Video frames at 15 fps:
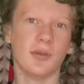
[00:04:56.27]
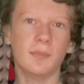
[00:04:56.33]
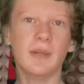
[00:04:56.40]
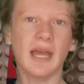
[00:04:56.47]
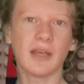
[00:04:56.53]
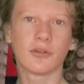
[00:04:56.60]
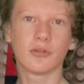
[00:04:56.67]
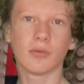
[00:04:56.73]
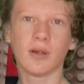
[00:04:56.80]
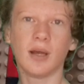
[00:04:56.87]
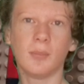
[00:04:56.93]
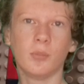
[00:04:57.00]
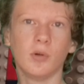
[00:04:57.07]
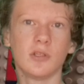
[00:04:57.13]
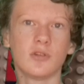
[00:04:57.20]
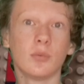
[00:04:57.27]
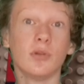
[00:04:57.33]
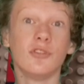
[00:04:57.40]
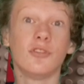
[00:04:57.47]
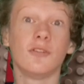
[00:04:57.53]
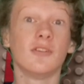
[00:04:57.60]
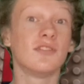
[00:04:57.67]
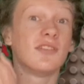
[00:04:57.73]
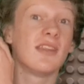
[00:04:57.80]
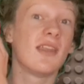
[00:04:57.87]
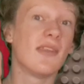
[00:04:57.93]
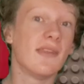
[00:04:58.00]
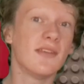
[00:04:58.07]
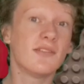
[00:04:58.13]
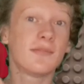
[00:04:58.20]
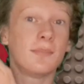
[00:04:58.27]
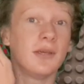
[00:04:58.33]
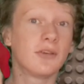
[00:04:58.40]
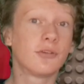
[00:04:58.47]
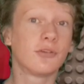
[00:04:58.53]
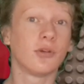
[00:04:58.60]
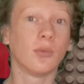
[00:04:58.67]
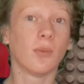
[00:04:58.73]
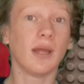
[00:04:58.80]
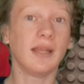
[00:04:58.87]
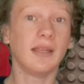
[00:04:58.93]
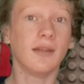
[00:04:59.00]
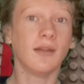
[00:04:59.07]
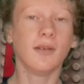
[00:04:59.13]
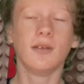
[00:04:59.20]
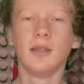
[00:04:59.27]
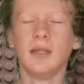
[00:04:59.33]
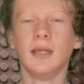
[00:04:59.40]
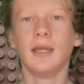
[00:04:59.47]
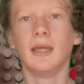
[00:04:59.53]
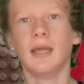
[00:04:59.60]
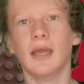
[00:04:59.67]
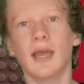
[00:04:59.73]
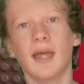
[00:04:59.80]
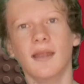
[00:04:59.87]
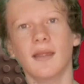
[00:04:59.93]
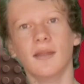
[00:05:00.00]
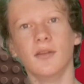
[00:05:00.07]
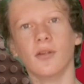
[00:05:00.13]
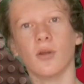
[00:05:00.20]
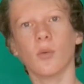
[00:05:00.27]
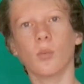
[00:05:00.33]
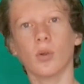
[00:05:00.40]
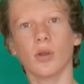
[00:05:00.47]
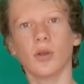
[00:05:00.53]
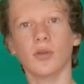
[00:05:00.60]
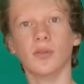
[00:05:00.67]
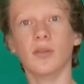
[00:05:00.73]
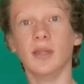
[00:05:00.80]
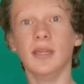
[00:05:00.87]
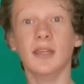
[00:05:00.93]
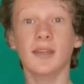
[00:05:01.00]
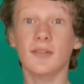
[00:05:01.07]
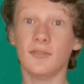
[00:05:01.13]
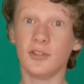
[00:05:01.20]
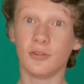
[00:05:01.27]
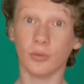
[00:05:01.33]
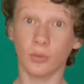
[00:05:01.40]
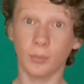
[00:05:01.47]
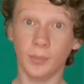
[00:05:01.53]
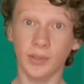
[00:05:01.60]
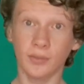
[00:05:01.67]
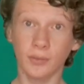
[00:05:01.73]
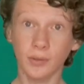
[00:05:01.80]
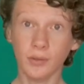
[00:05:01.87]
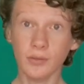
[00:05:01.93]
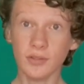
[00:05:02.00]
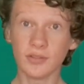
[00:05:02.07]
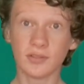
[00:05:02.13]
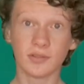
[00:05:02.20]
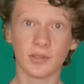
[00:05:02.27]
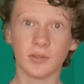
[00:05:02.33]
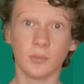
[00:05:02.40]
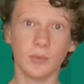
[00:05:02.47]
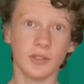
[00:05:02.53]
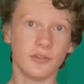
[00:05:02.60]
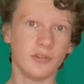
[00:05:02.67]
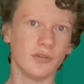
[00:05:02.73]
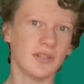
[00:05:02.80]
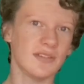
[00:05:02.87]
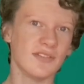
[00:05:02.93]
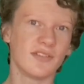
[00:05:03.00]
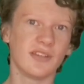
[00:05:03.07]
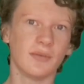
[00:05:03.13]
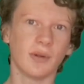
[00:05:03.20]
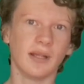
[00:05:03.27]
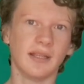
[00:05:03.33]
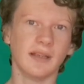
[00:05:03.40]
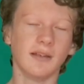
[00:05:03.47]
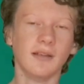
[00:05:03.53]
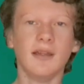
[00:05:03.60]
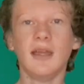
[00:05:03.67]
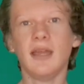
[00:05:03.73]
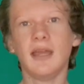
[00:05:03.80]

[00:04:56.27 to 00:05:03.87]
backdrop, which was just this picture right here, and then there were the individual pillars, which you can see right here,